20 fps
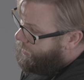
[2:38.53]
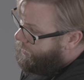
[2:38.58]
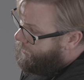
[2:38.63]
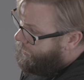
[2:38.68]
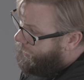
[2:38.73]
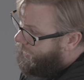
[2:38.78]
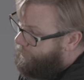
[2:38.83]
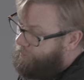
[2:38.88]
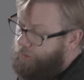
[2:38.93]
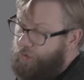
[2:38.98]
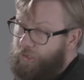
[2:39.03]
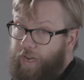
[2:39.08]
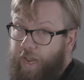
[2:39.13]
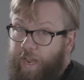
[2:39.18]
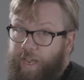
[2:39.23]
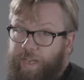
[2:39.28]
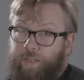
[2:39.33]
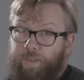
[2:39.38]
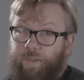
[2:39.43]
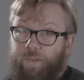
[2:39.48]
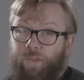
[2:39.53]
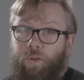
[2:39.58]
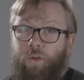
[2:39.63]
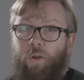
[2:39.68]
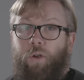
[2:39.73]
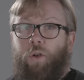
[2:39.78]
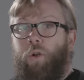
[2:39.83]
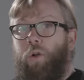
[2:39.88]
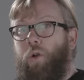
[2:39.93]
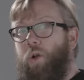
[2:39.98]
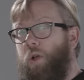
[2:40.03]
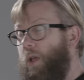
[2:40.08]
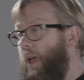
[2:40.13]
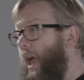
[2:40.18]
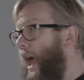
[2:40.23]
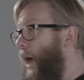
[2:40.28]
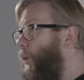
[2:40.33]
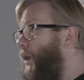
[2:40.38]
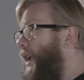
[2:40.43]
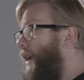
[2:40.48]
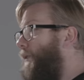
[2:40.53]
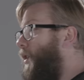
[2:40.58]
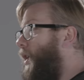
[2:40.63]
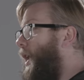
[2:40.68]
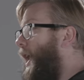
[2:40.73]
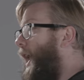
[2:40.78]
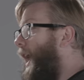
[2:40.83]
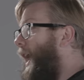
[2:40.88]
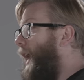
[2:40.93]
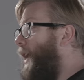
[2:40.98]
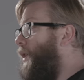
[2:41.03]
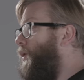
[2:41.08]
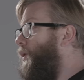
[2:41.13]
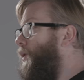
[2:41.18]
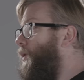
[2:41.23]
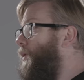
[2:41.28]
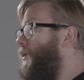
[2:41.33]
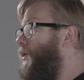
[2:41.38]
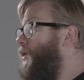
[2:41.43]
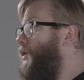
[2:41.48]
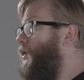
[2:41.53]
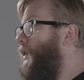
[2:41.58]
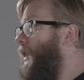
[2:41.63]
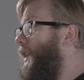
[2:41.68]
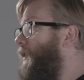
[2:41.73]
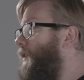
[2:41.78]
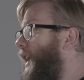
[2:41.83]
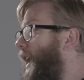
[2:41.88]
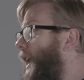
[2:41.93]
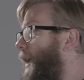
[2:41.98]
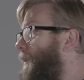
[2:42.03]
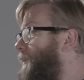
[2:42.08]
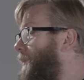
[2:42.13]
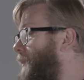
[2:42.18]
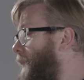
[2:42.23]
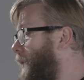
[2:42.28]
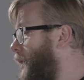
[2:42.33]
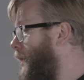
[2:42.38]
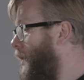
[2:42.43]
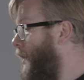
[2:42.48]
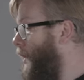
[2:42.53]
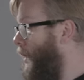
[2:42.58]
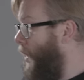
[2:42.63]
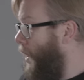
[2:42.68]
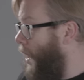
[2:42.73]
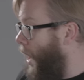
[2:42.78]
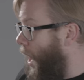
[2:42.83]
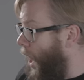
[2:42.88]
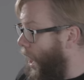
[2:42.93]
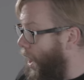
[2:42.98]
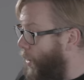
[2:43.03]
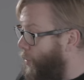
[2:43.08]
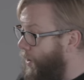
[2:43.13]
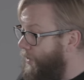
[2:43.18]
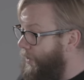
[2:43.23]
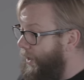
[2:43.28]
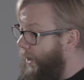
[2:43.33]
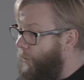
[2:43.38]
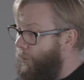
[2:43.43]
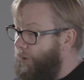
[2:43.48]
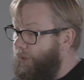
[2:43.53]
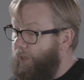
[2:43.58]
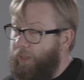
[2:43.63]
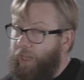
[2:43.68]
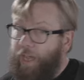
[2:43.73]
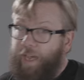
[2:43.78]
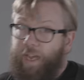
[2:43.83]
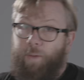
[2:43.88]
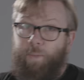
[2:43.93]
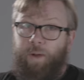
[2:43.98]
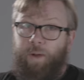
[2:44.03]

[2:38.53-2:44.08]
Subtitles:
the camera stays at whatever angle you leave it at. One thing I really like